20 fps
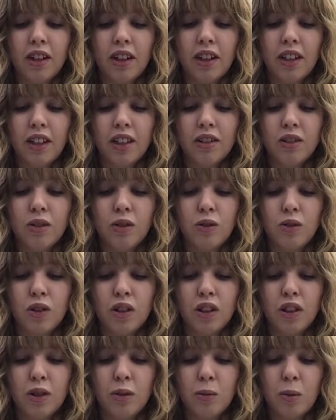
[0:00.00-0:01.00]
I need to
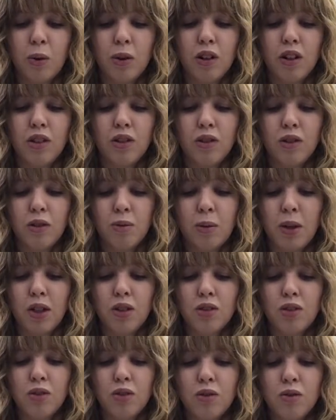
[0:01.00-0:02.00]
transport it to the
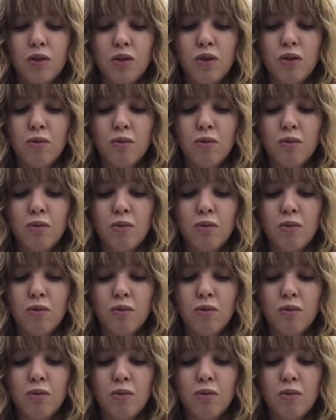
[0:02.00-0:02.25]
patient's